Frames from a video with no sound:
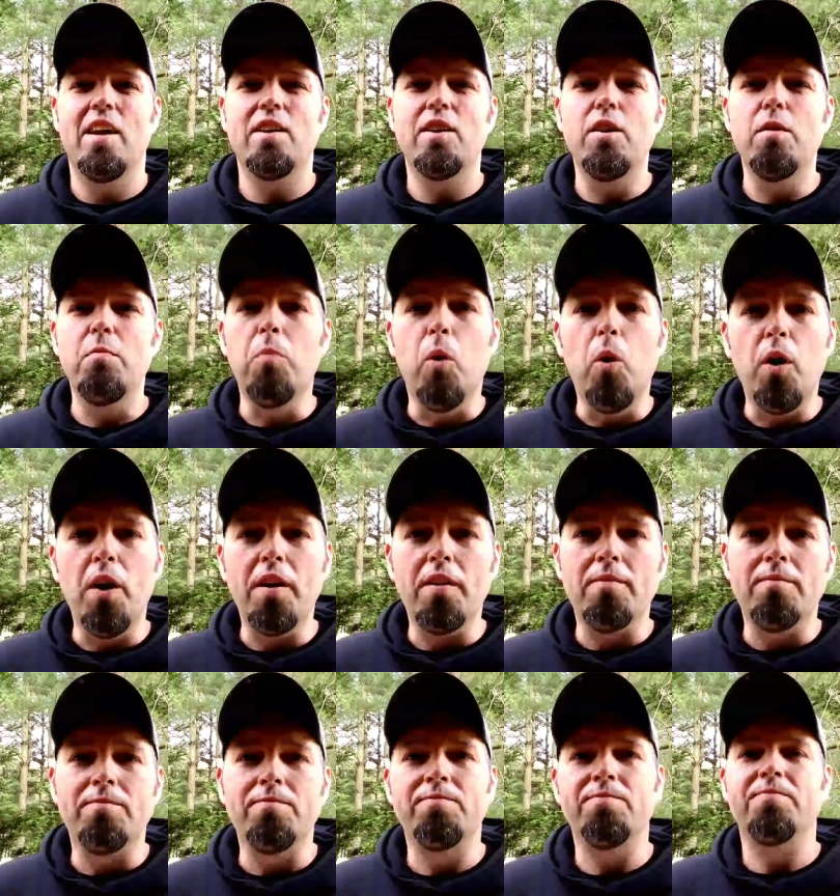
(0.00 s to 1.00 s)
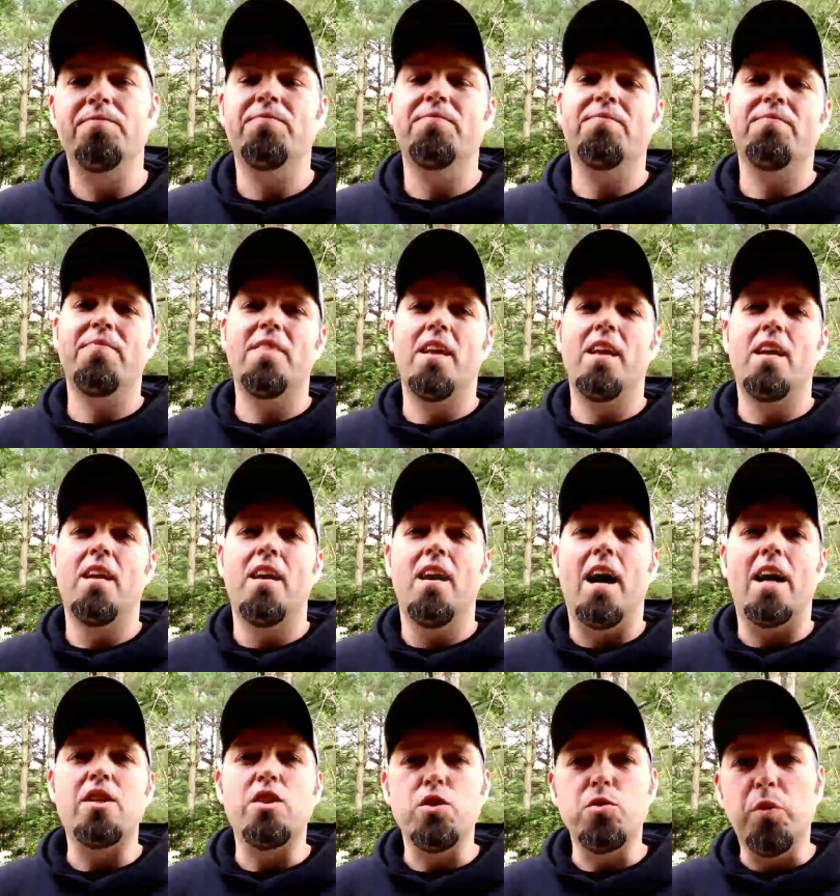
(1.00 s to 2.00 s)
Good morning.
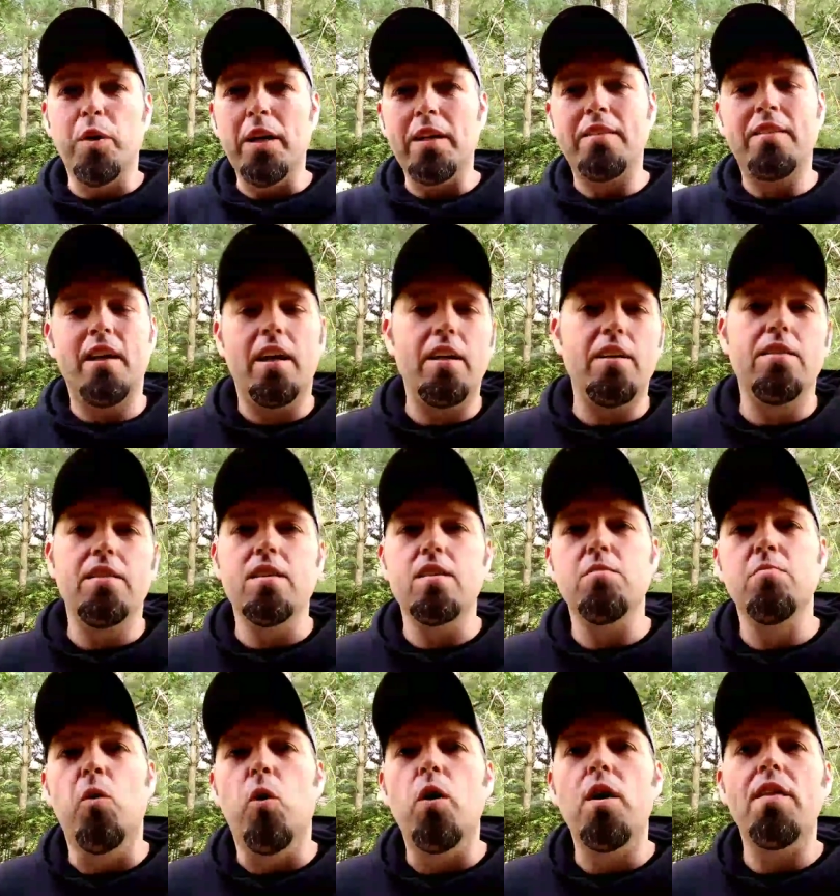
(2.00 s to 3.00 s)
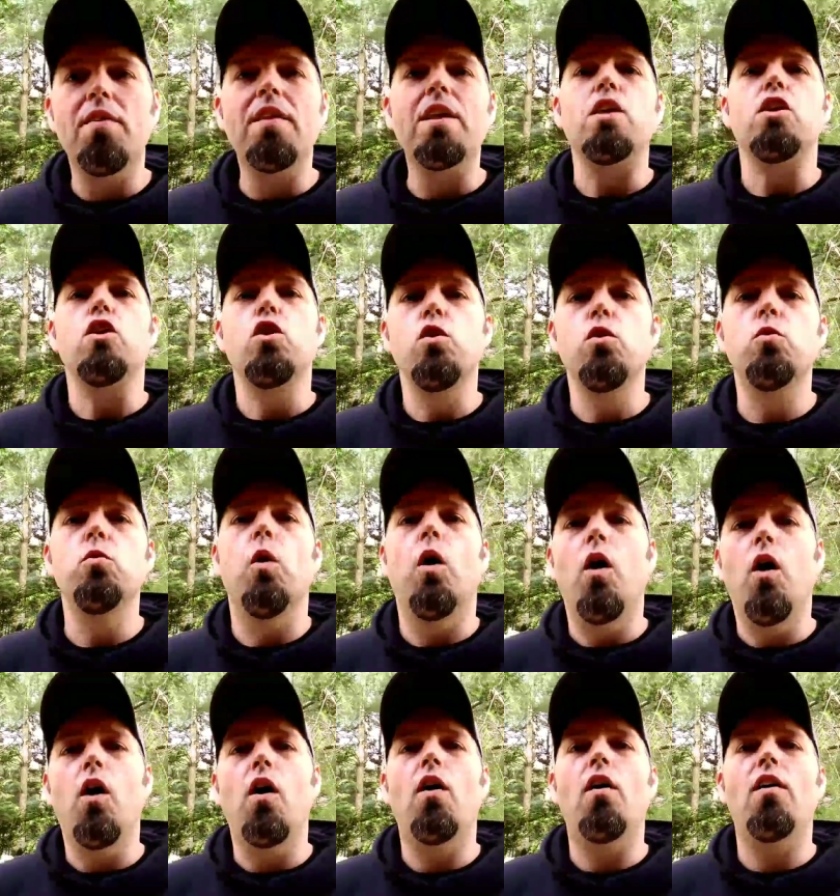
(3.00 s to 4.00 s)
I just want to tell you this morning that you
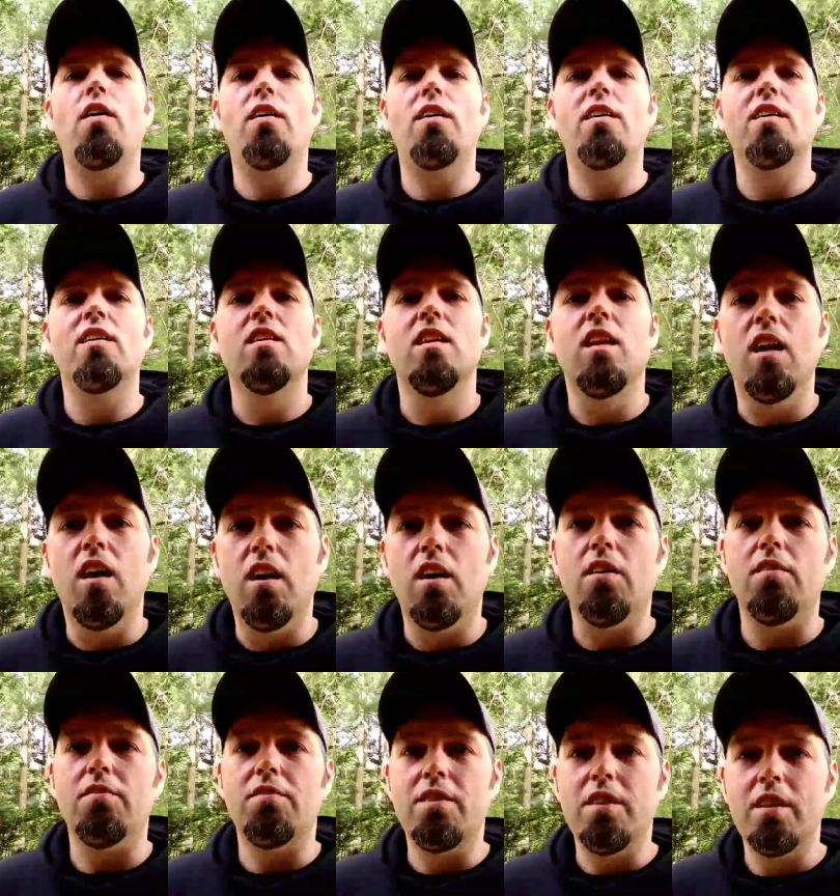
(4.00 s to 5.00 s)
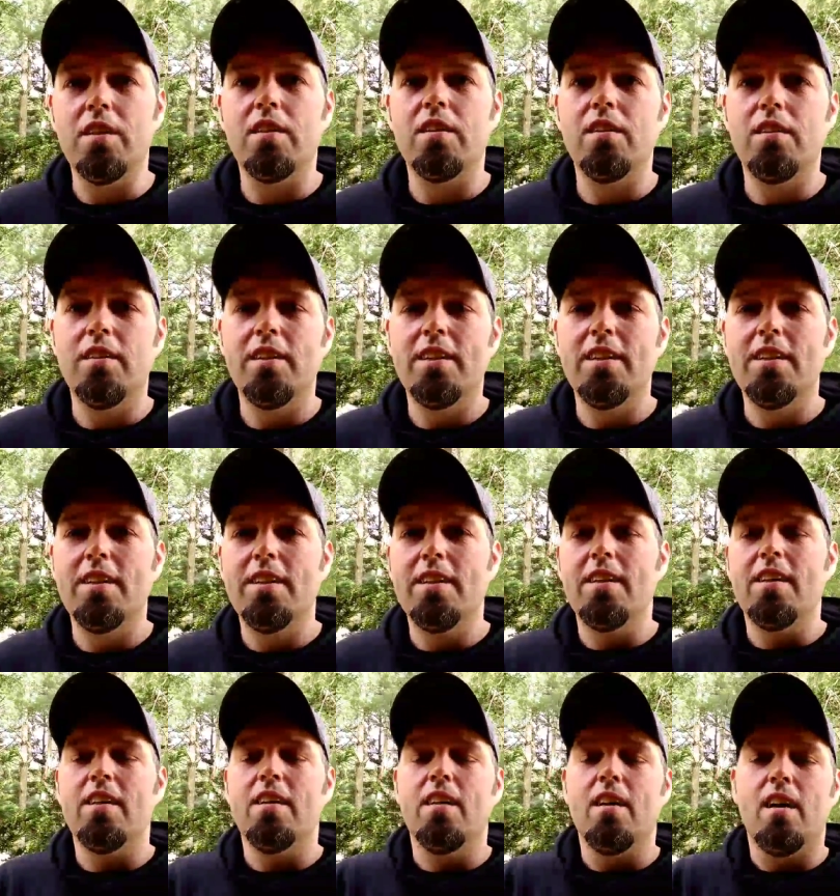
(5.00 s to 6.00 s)
are loved.
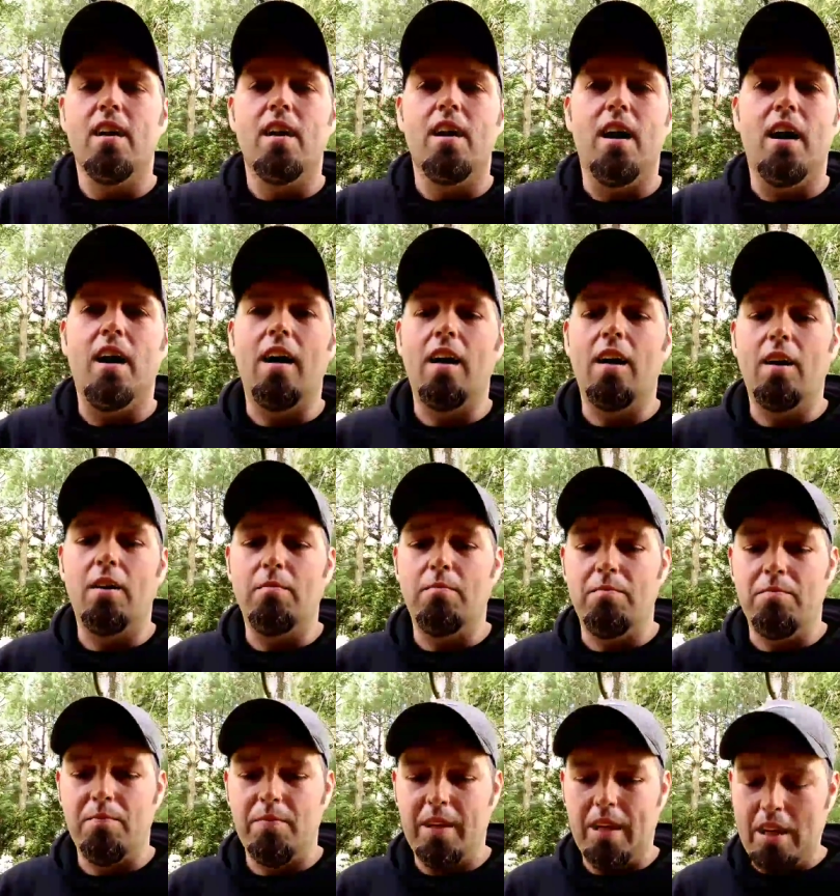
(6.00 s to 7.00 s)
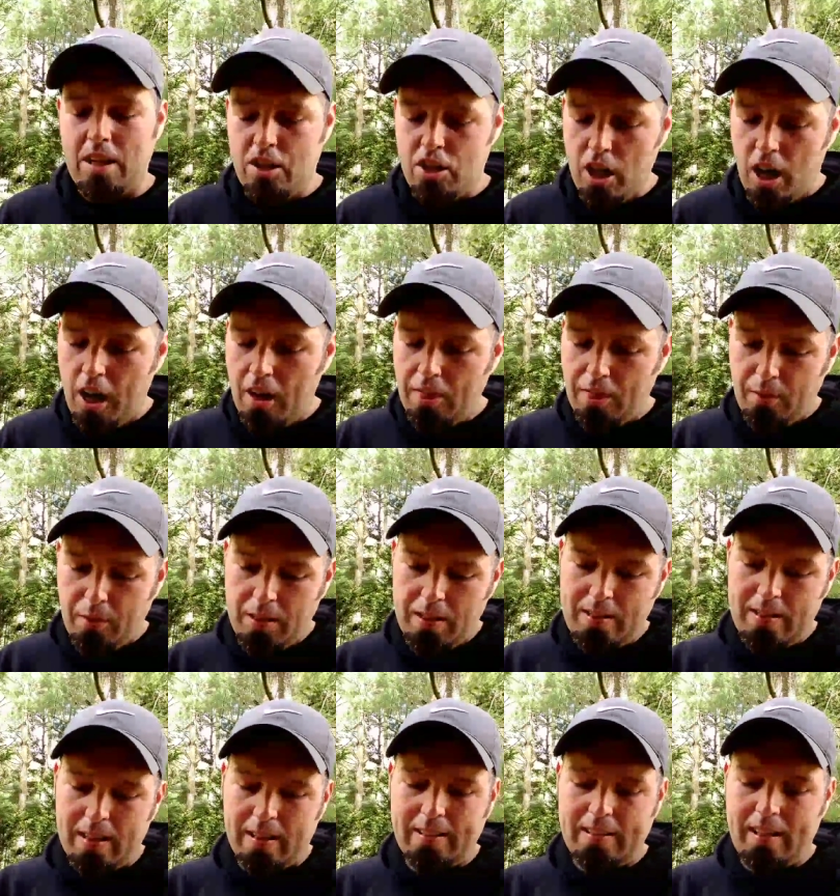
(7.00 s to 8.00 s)
Um, in John
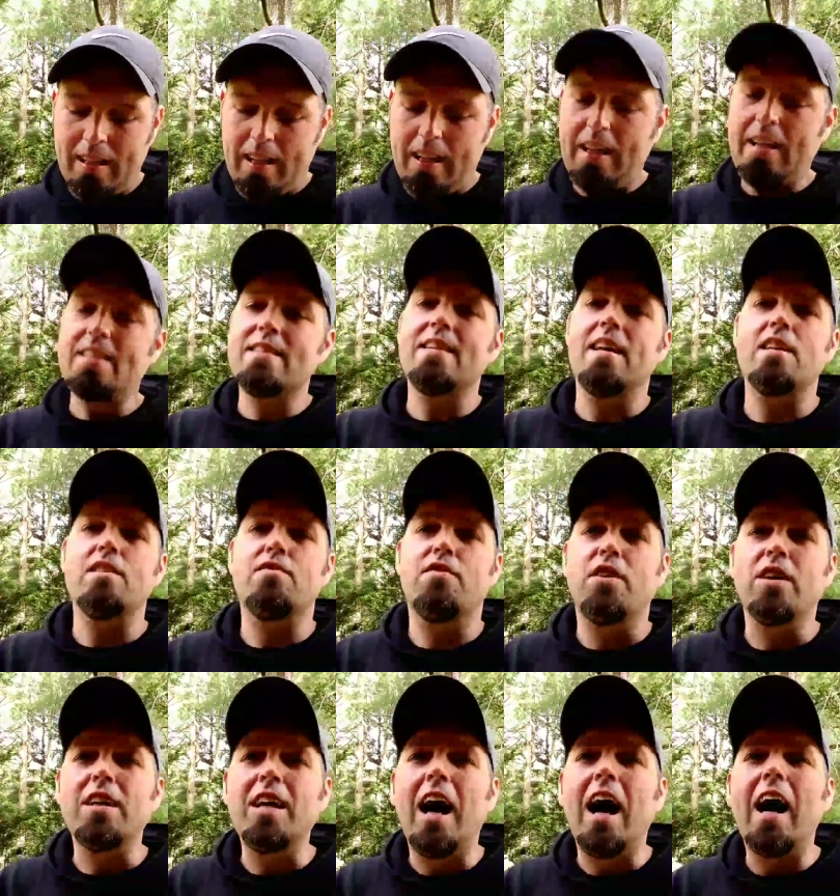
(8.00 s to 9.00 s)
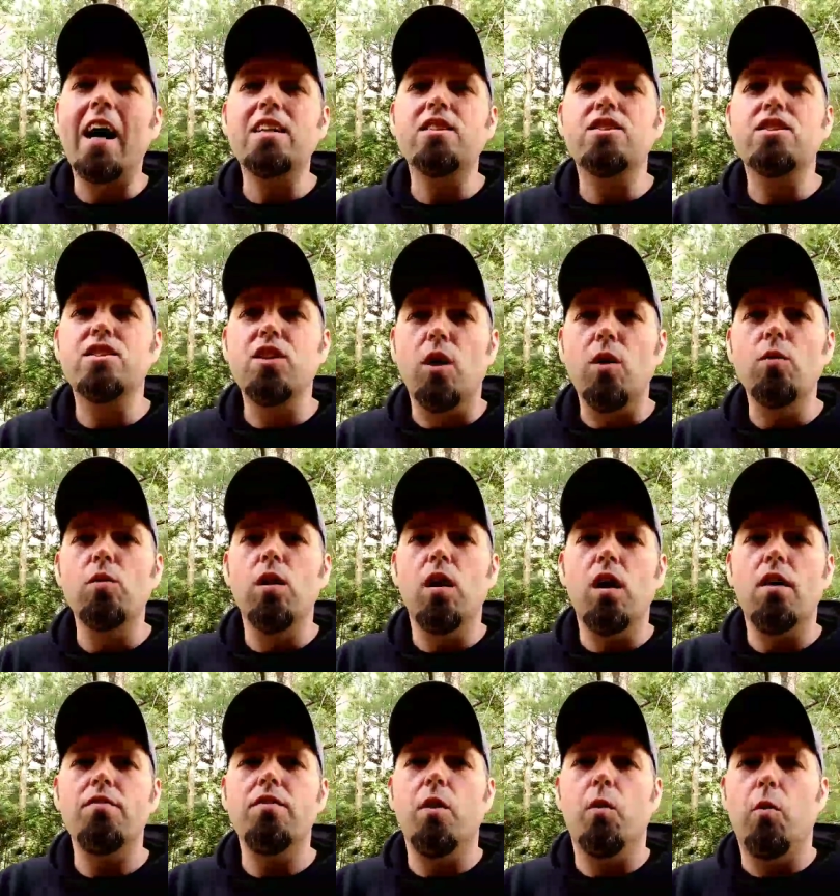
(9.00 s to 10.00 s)
3:16 it says for God so
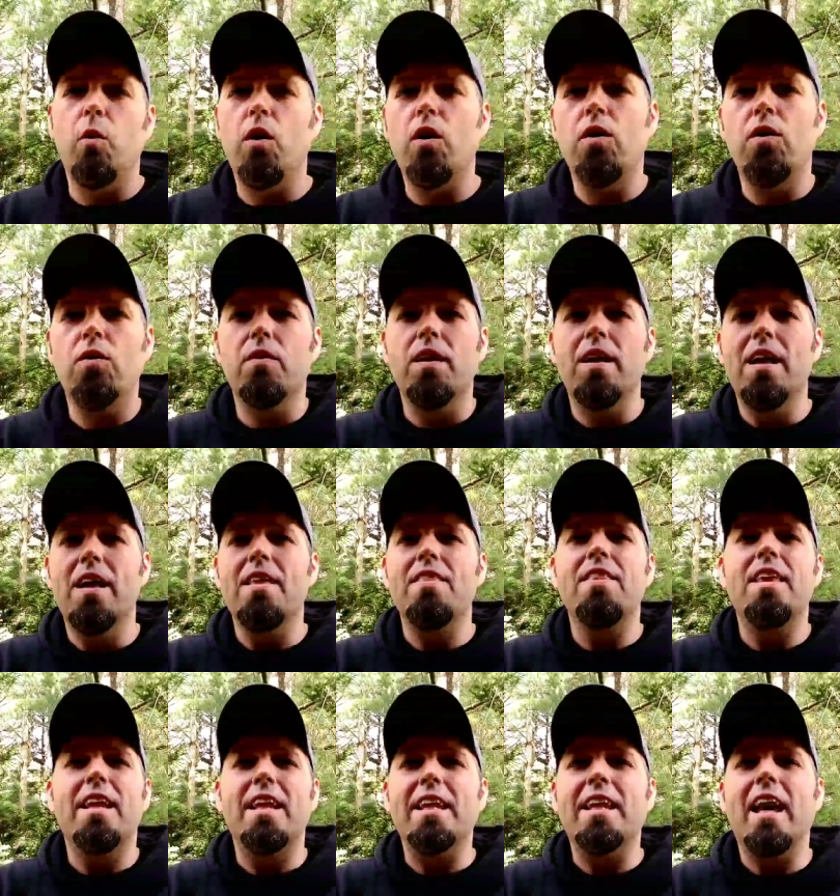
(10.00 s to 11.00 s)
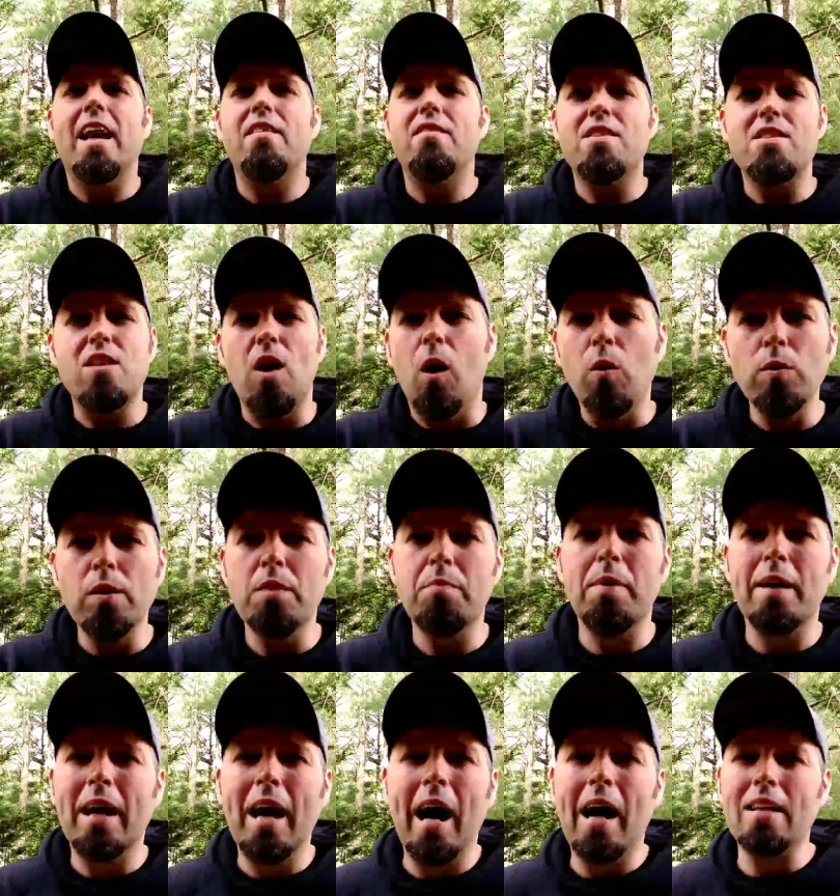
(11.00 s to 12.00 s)
loved the world that he gave his only
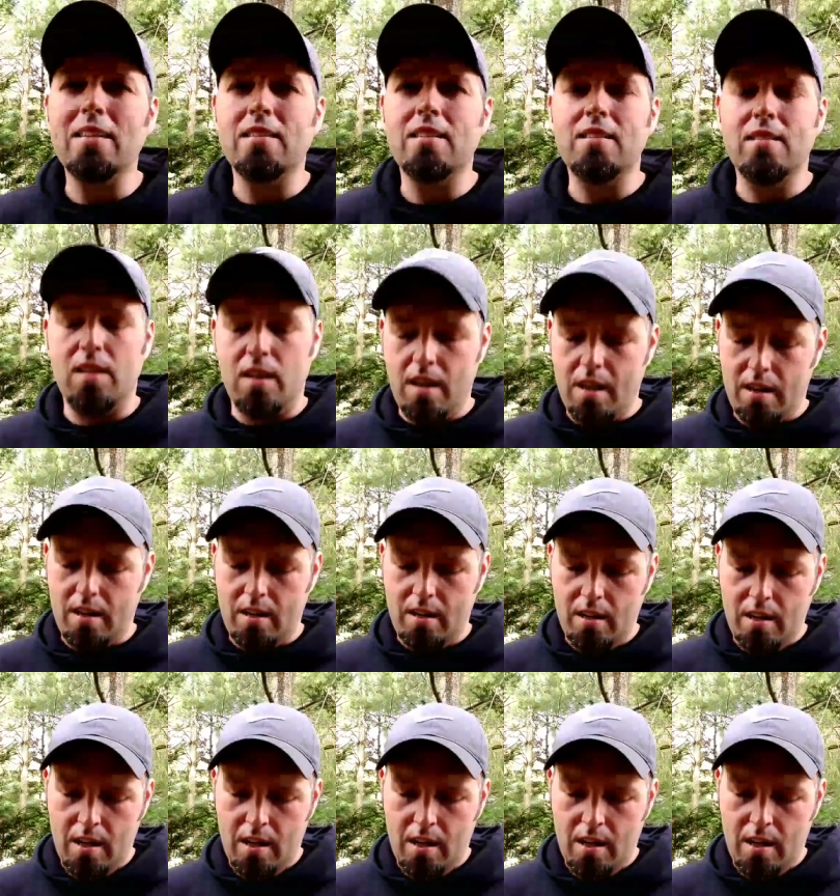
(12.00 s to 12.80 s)
begotten son